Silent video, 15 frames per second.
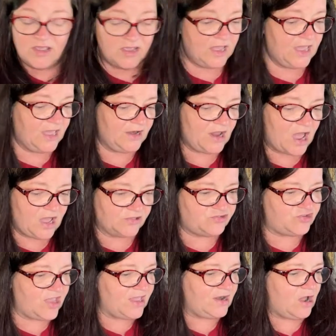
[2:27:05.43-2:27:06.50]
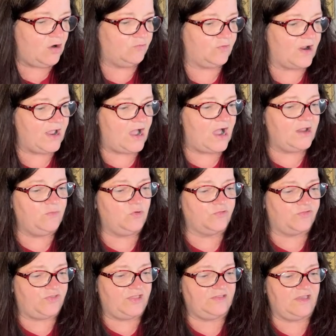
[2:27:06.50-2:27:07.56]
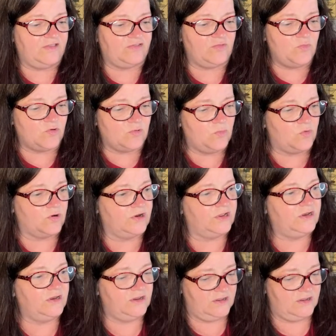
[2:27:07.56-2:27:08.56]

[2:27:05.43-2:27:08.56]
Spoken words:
And Jen, I will send that tomorrow morning.